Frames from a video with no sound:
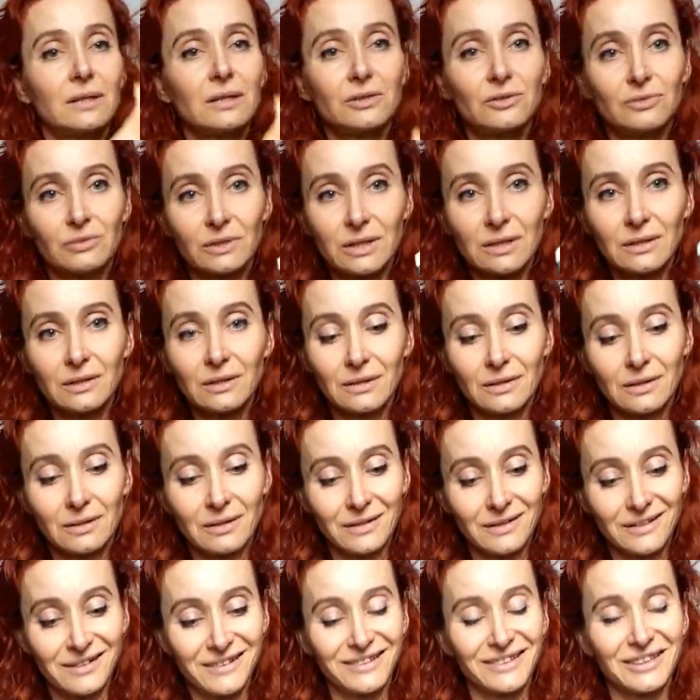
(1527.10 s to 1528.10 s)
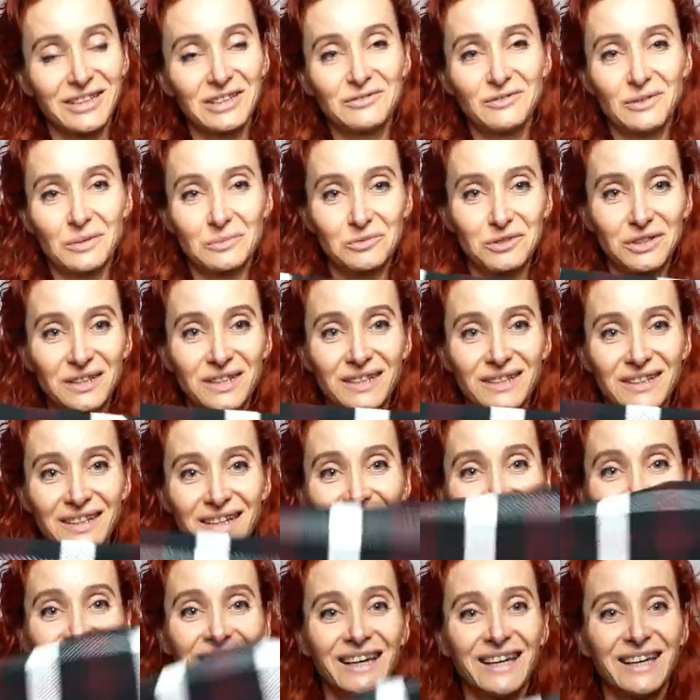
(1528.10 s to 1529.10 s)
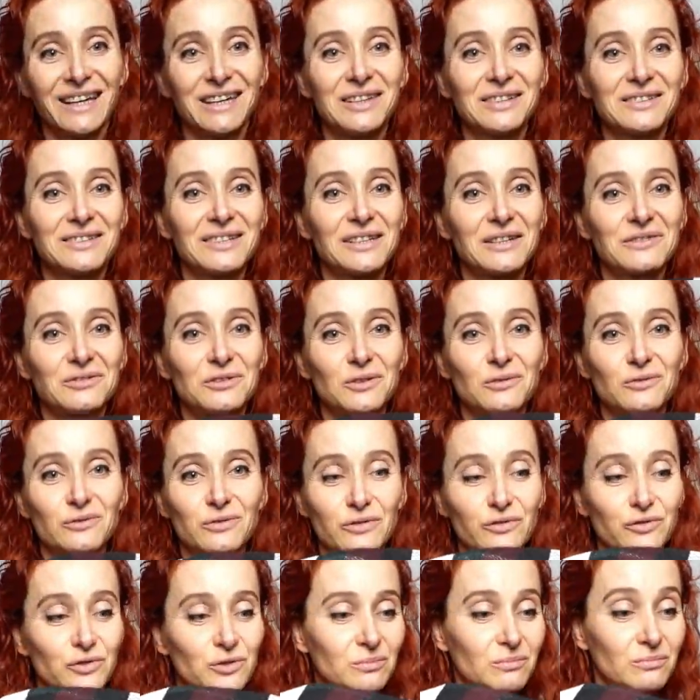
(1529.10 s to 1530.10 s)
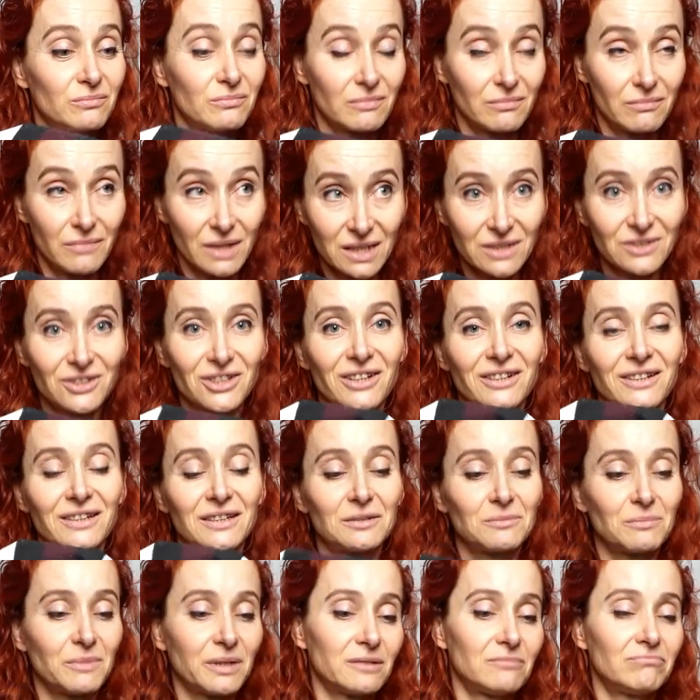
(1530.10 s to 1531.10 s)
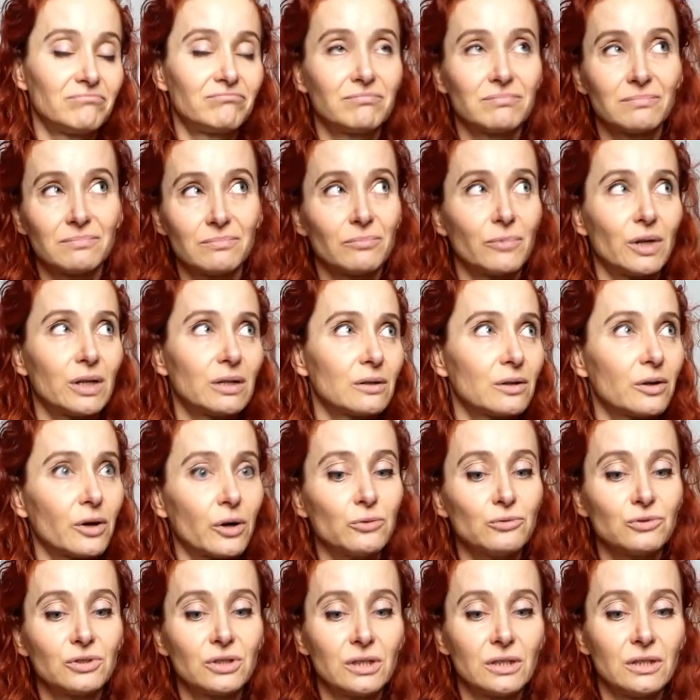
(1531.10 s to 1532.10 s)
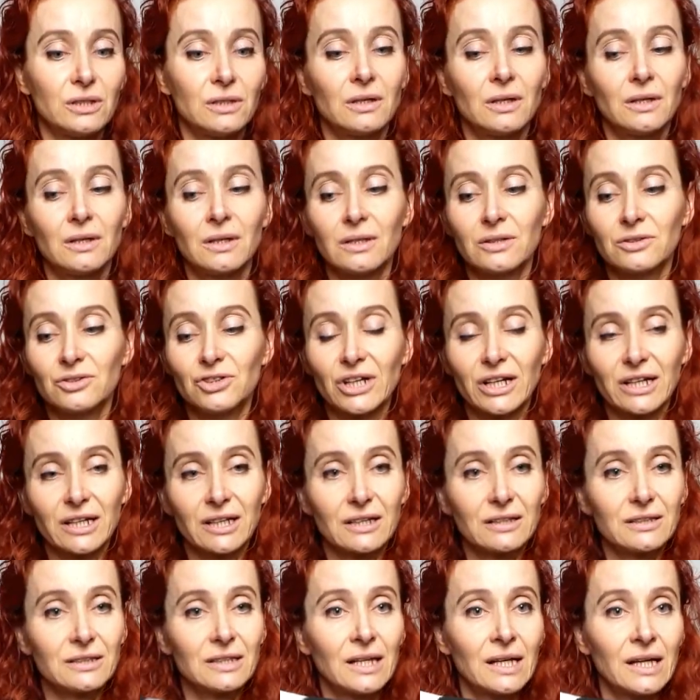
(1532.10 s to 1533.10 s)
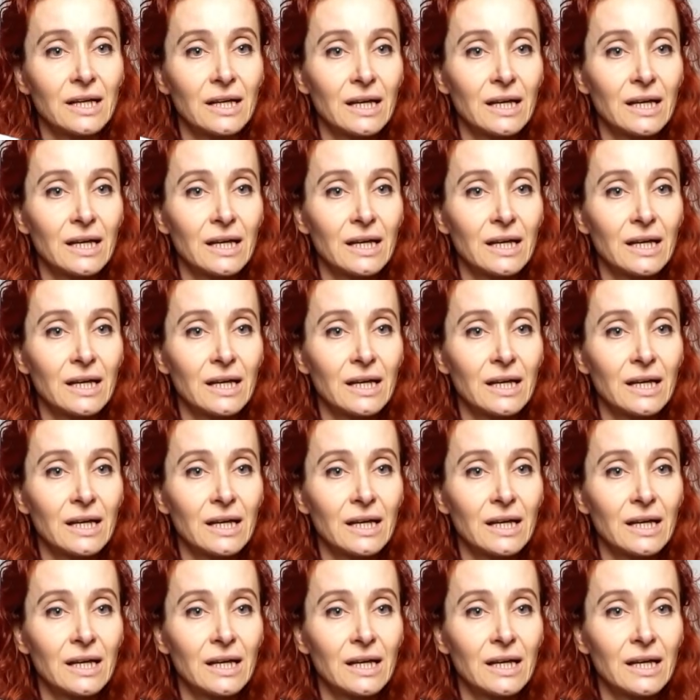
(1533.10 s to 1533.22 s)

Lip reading: this one, this fabric, is left over from my jacket, my old coaty jacket.